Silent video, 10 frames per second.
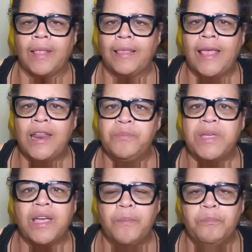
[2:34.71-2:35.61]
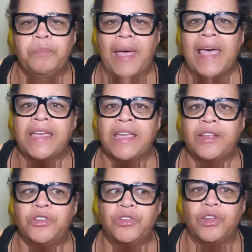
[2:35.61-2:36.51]
let it become
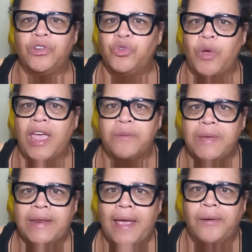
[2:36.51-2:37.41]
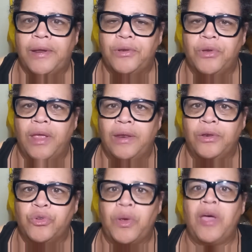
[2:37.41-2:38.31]
baggage to drag me down
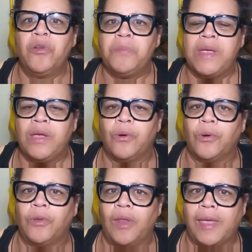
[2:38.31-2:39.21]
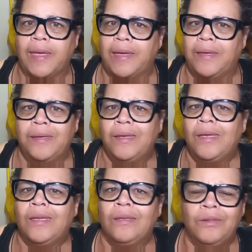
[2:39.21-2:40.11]
and drown me, or like
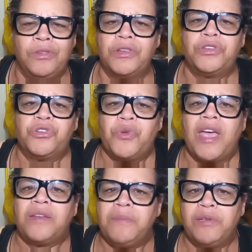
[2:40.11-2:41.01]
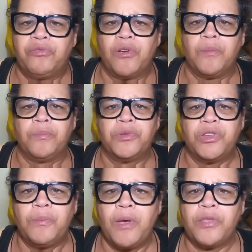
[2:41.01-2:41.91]
distract me from
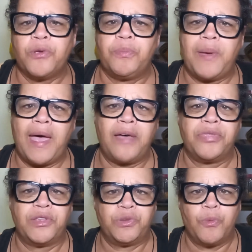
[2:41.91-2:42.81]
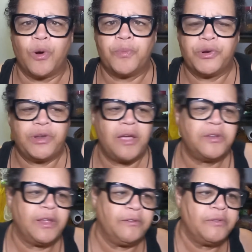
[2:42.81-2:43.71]
some other path that's more
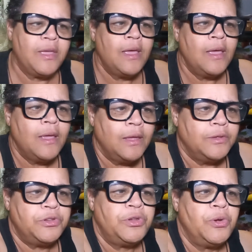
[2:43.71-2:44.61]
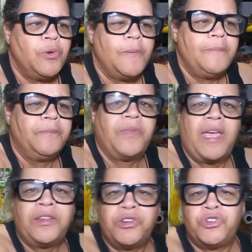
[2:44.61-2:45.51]
productive. So I
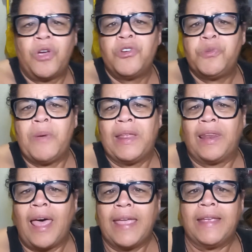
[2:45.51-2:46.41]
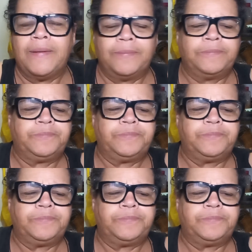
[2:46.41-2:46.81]
had to charge my light,